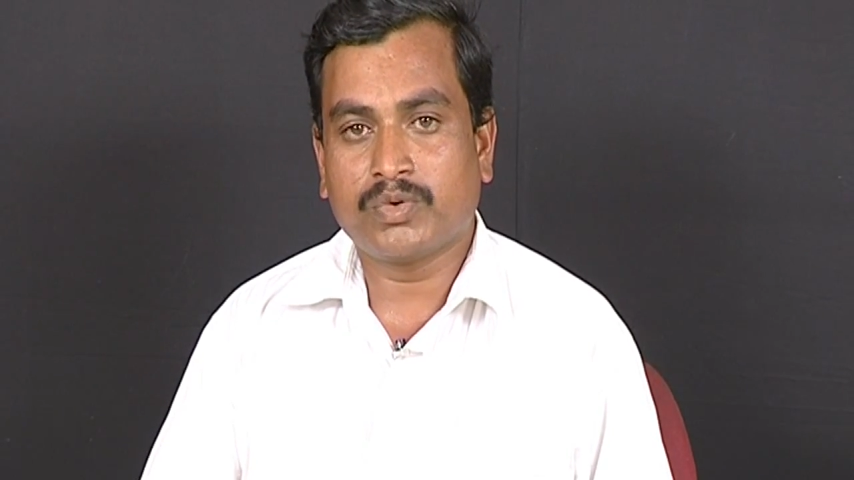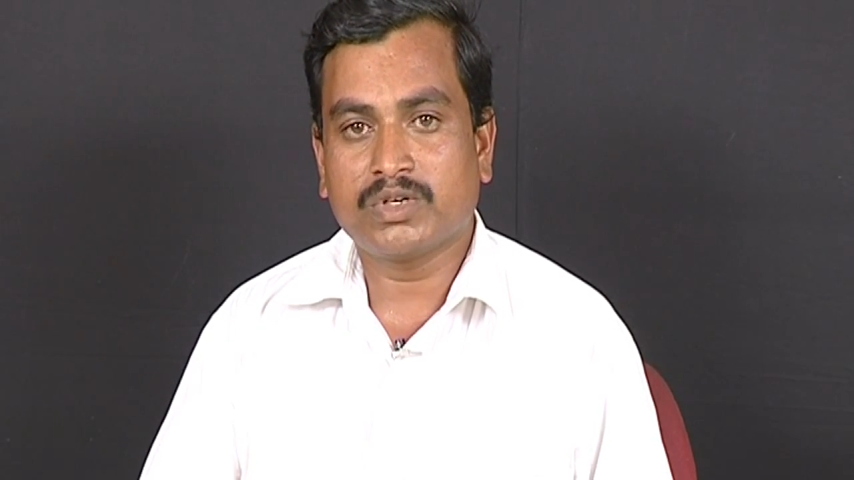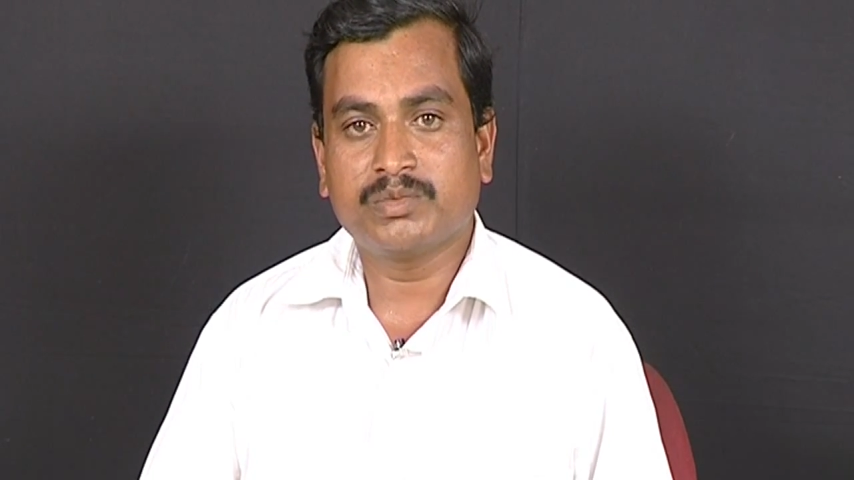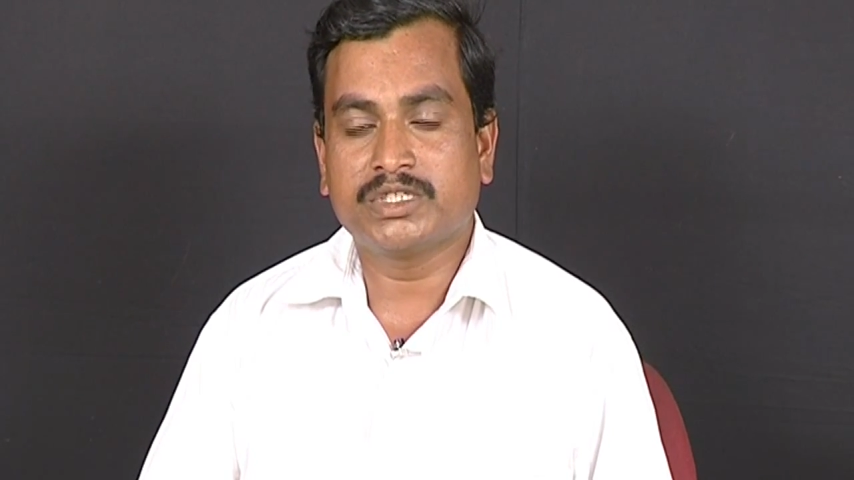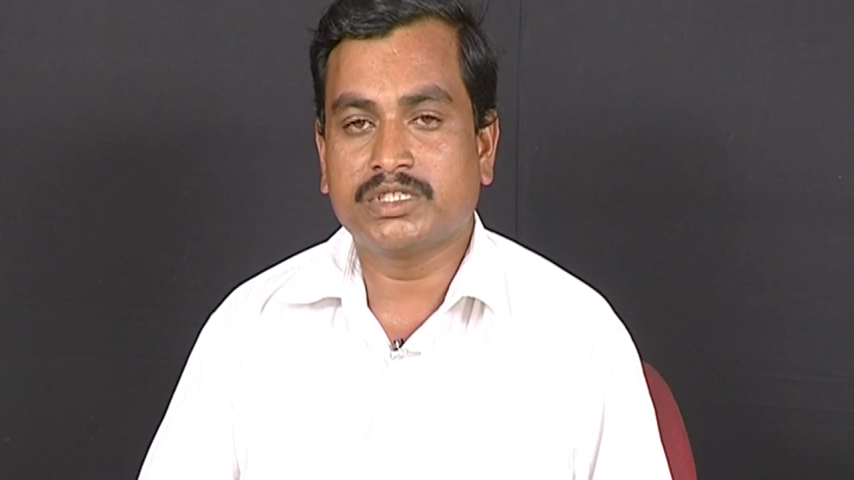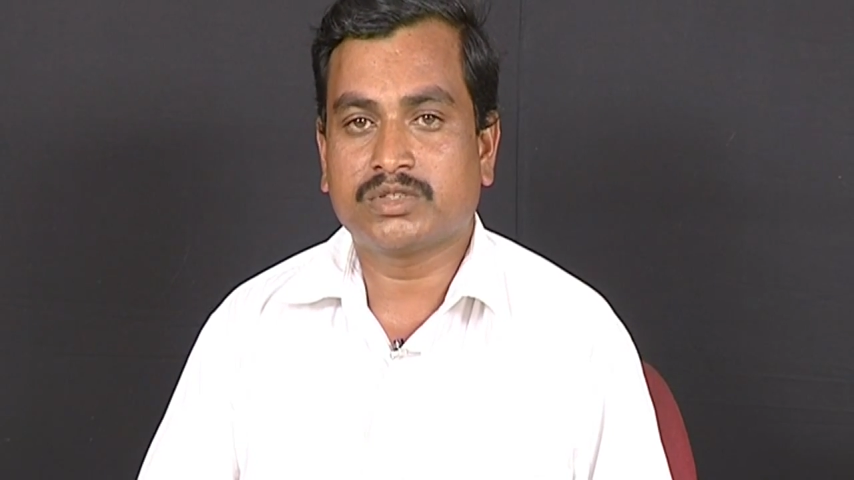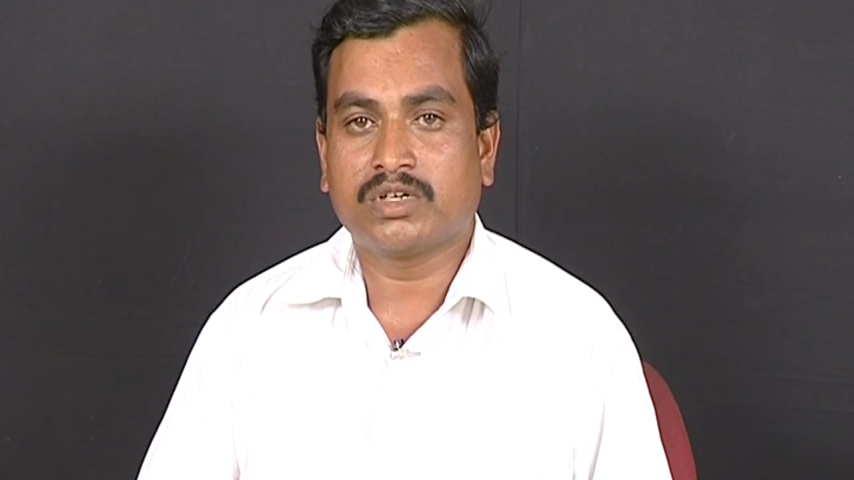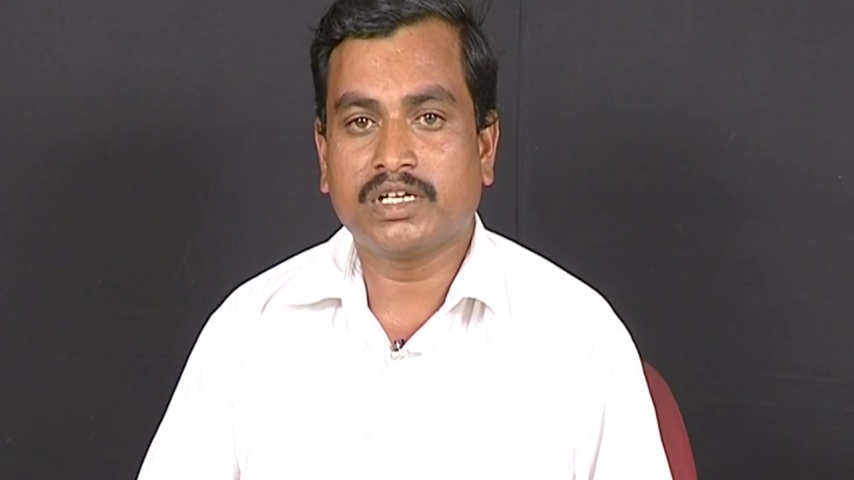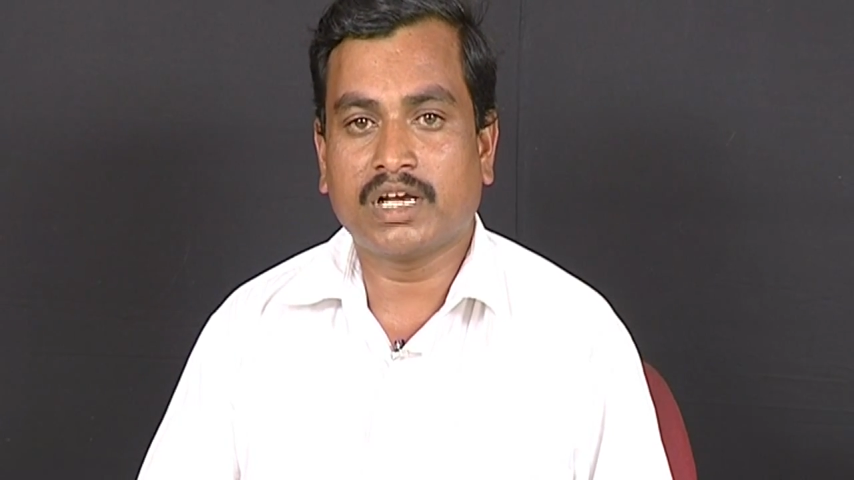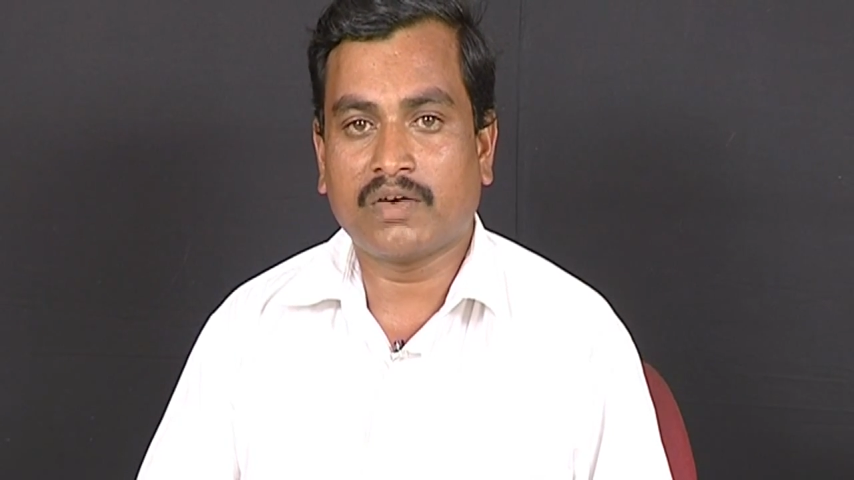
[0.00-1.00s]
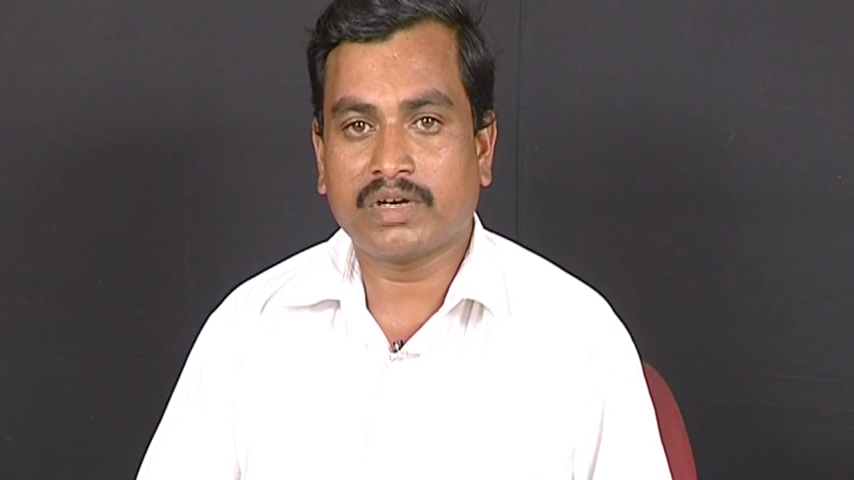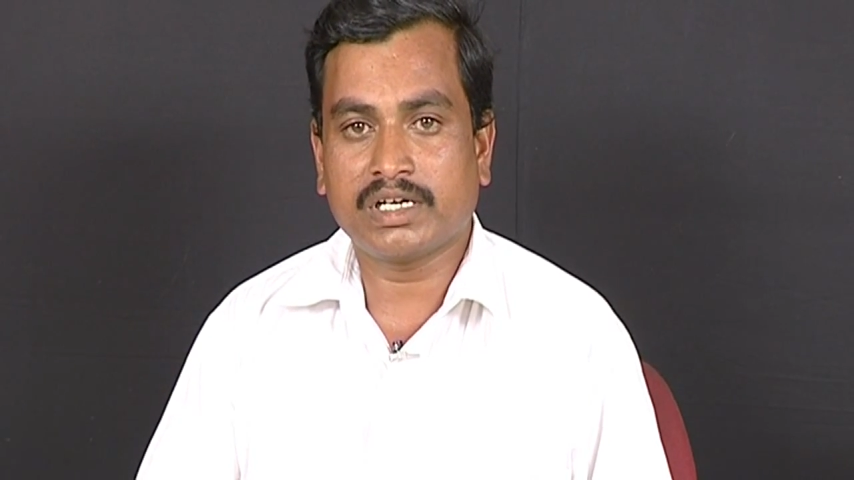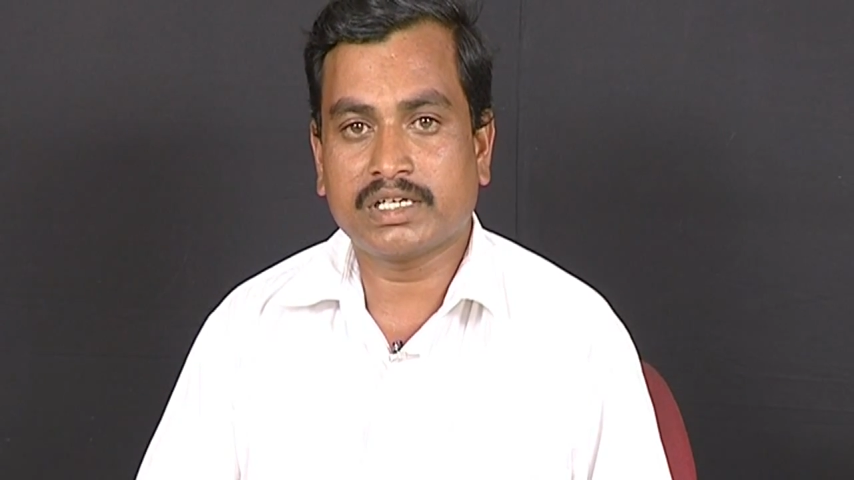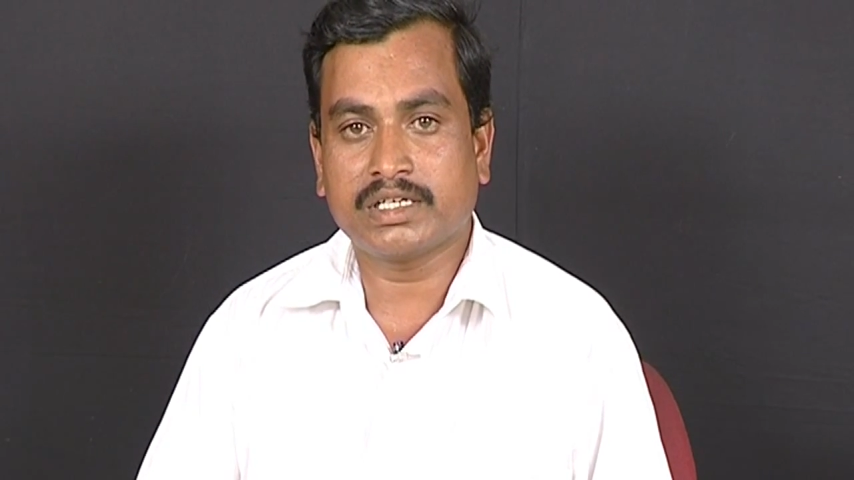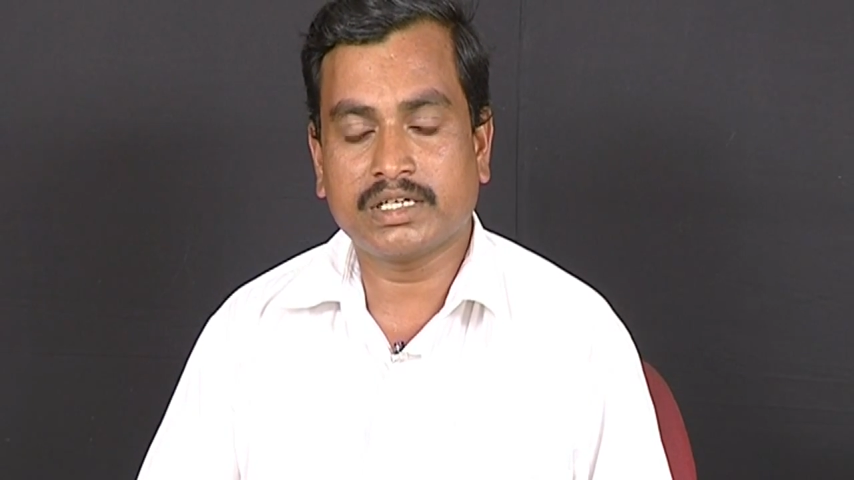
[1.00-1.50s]
I kept watching
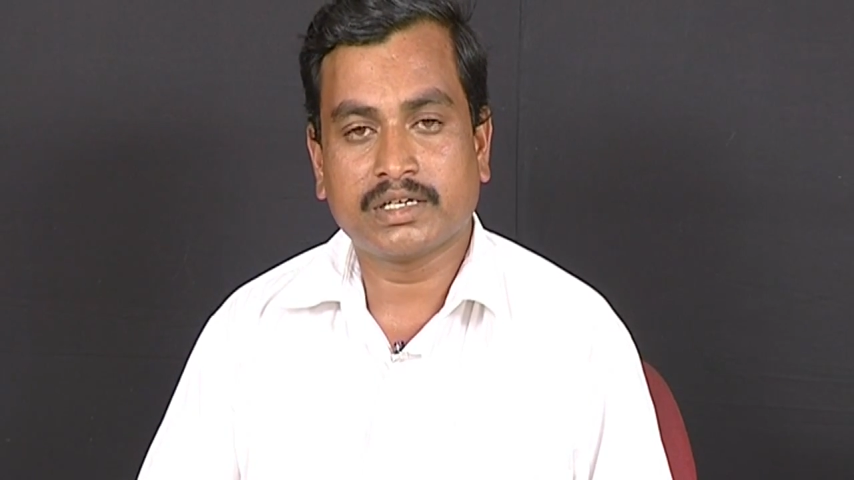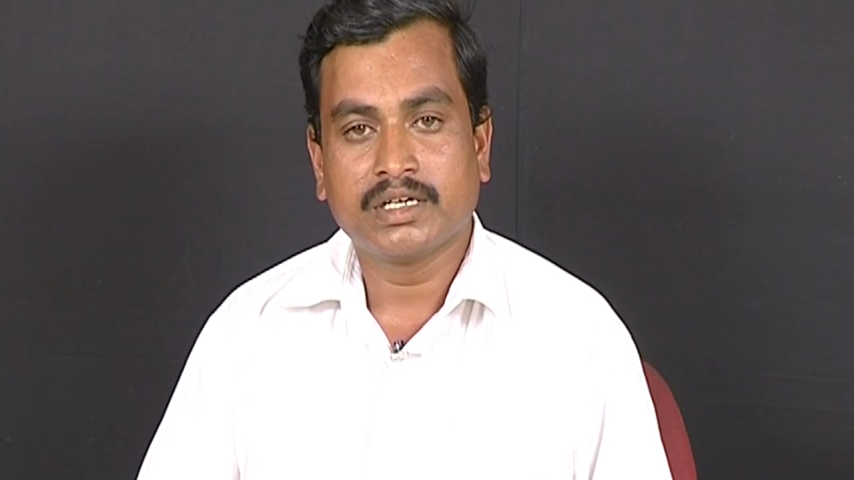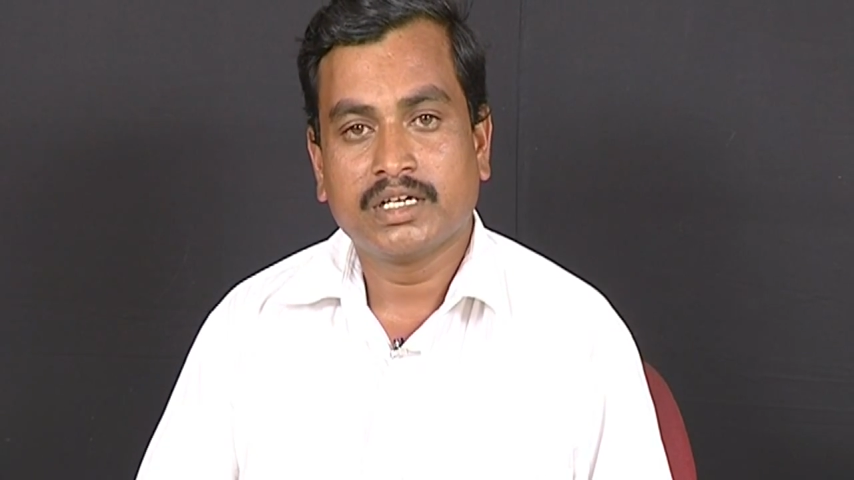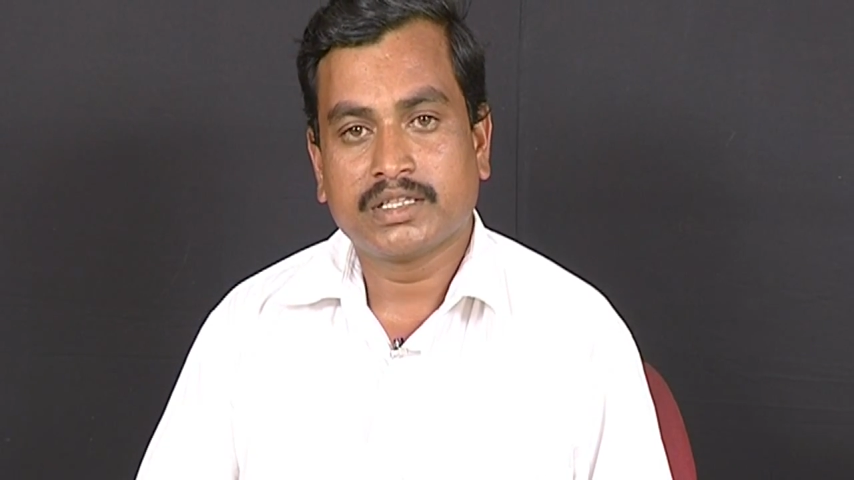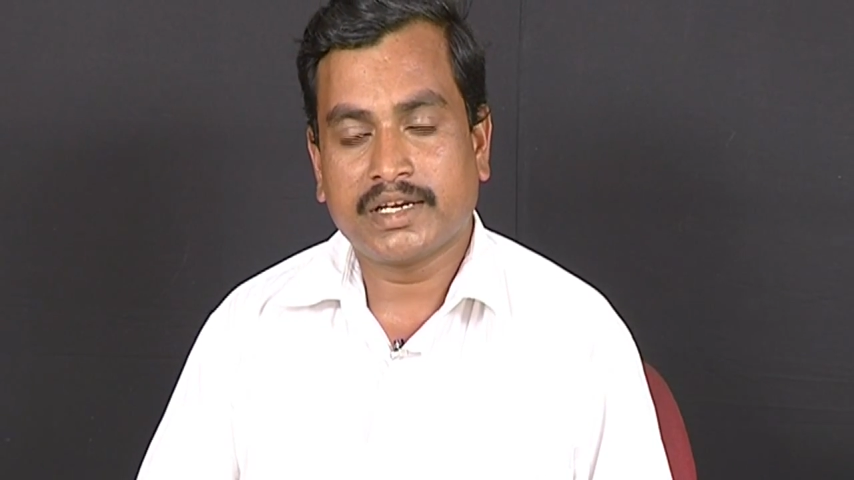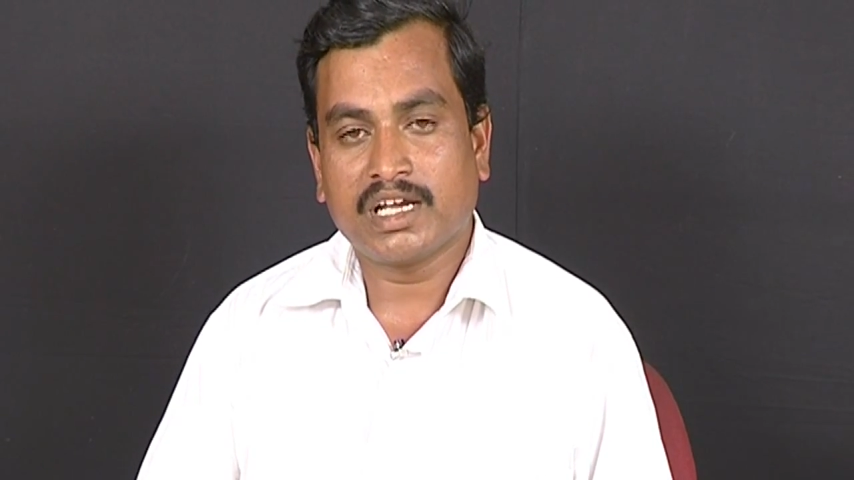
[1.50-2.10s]
day by day,